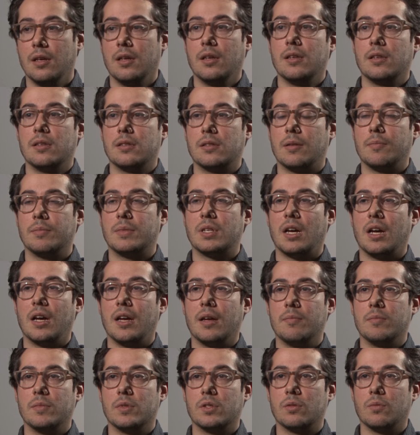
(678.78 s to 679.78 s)

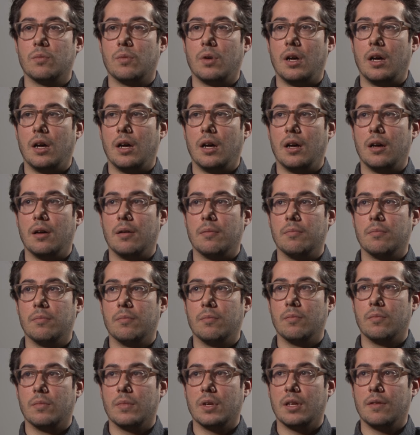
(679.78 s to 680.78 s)
Sometimes
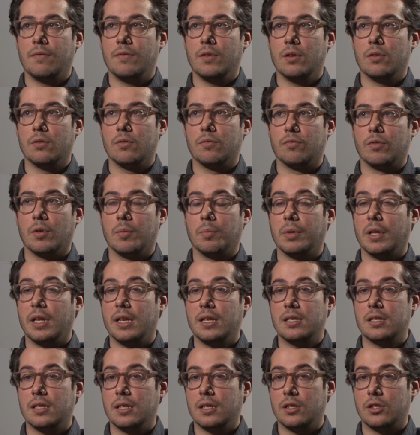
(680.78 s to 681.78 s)
if you're
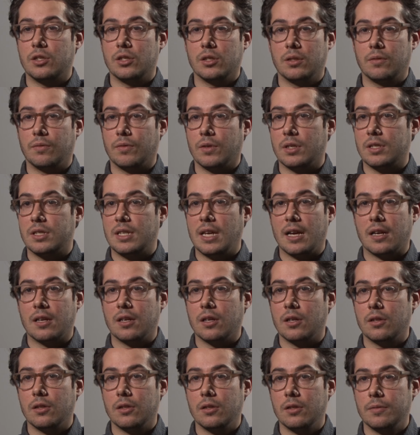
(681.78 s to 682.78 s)
replacing just for
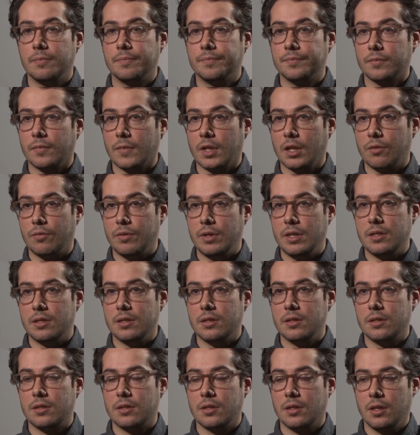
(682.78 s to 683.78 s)
technical
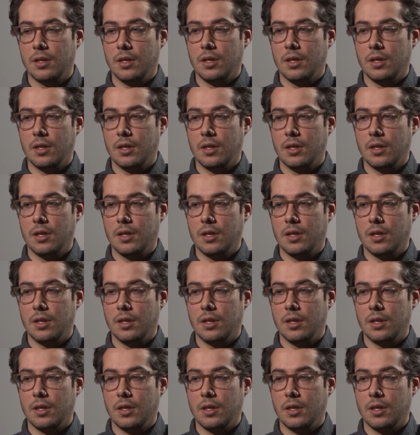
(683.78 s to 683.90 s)
reasons,